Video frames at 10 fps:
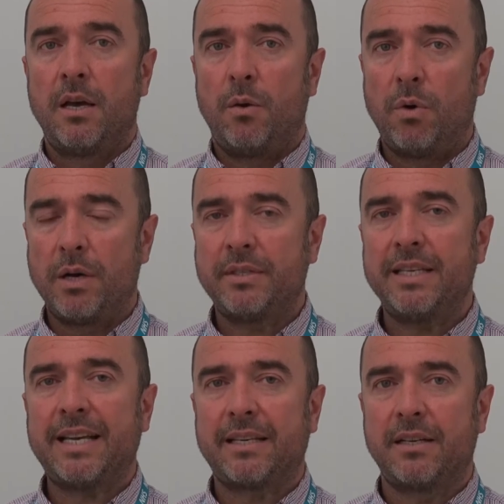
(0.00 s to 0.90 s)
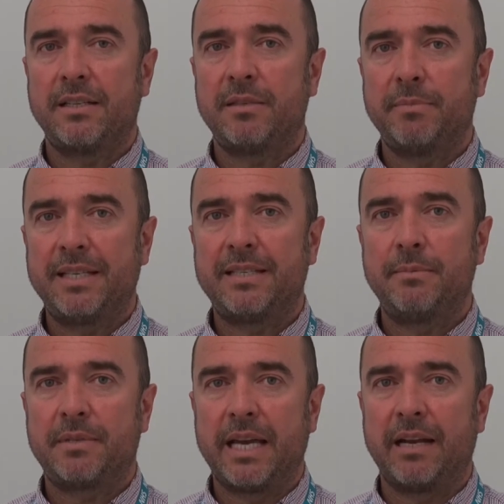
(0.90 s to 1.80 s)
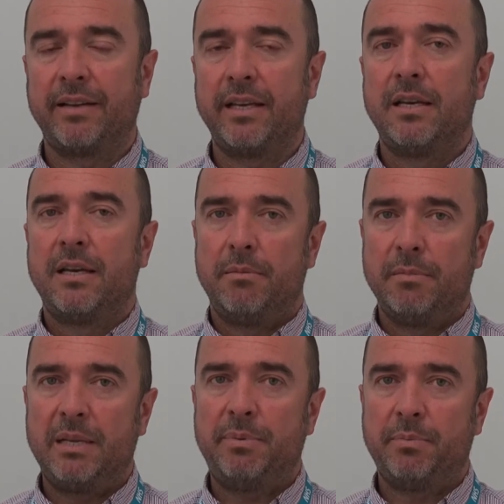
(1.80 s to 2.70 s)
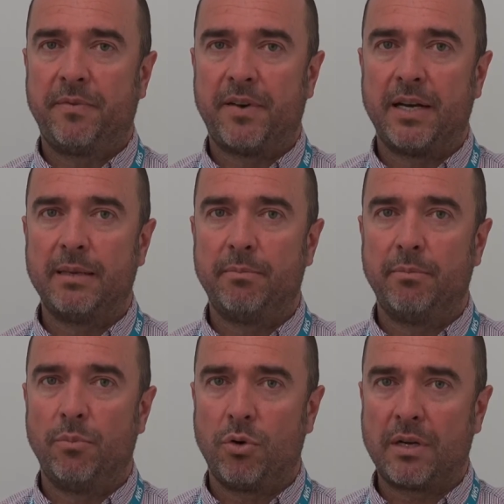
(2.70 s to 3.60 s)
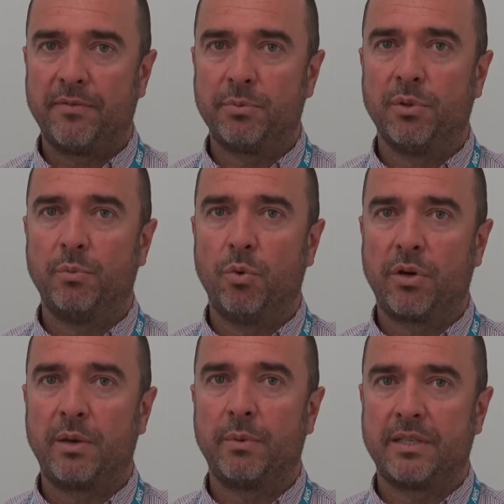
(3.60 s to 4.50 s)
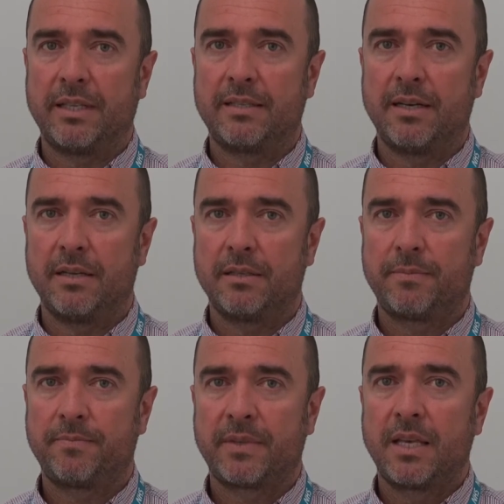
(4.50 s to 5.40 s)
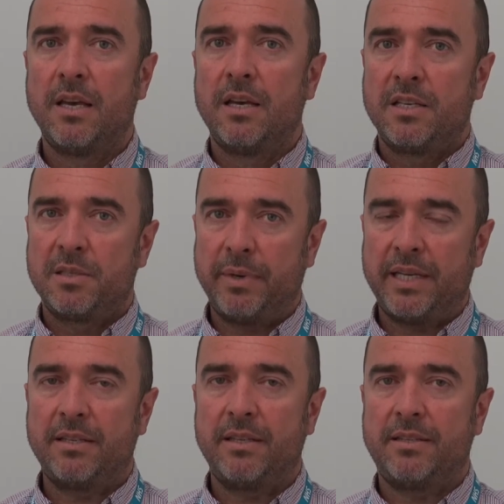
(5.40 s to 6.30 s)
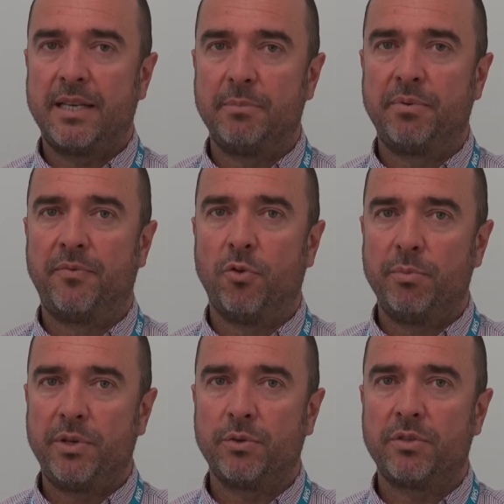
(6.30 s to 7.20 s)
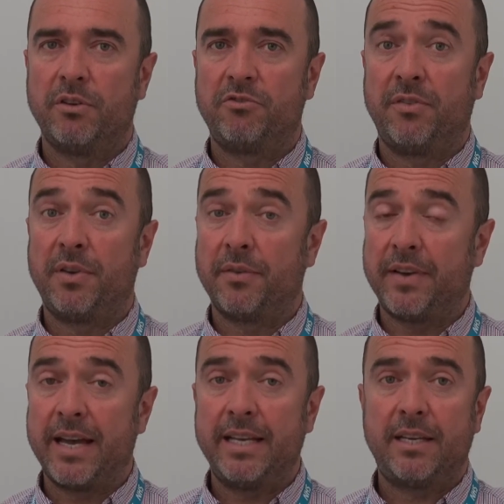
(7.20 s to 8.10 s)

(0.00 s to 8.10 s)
Whilst these exercises may seem scary, many people find them more comfortable than walking once they start. Speak to the team performing your surgery if you have any